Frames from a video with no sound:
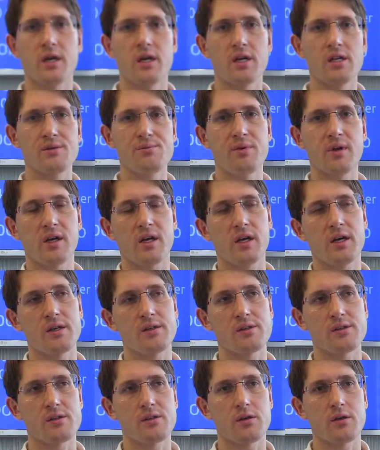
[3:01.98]
is
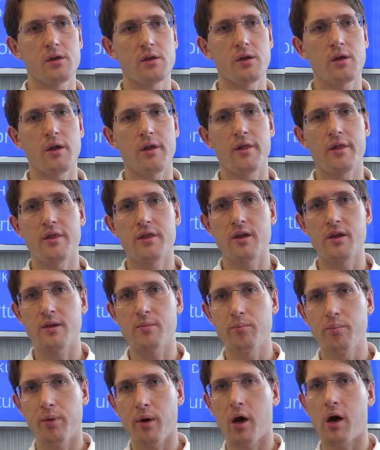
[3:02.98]
because the
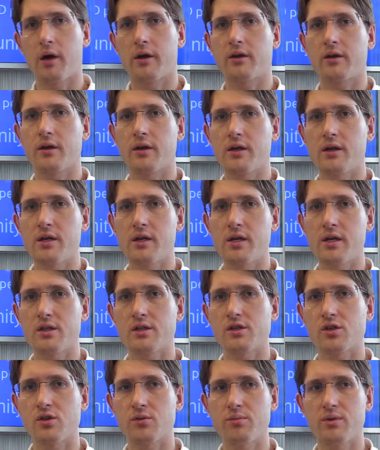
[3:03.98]
bot
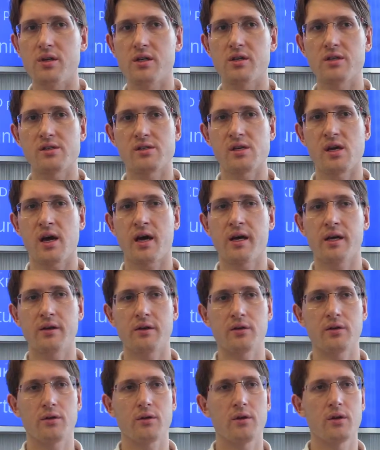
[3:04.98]
needs to be
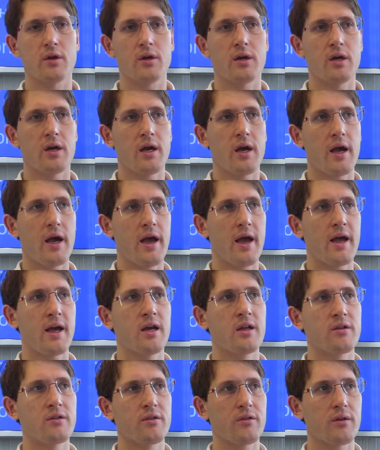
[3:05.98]
designed
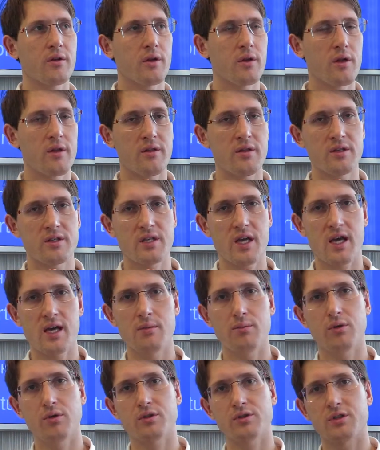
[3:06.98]
and the
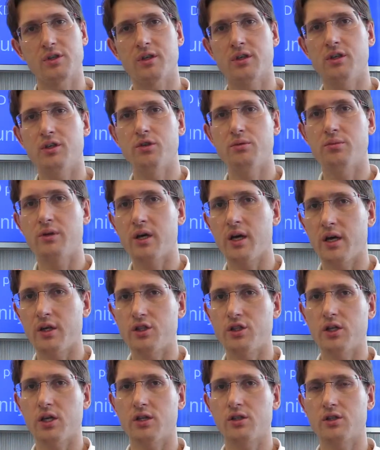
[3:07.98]
tables need to be
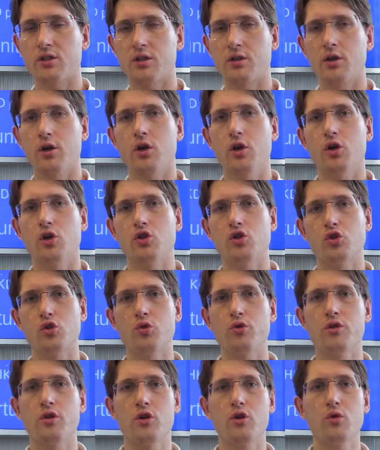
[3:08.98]
adjusted to
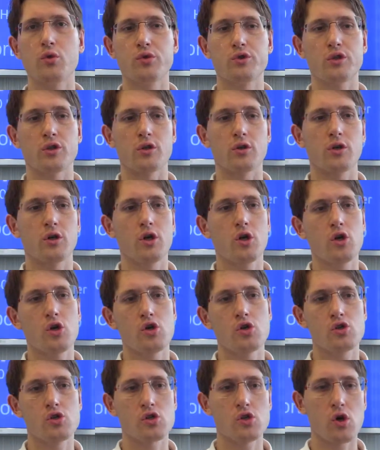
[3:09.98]
the user.
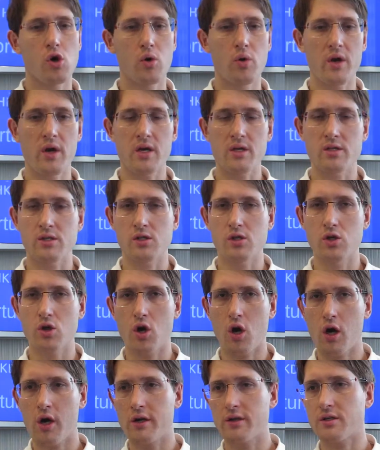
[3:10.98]
So it's
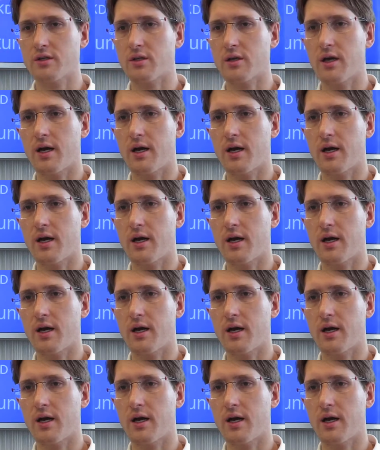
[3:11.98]
not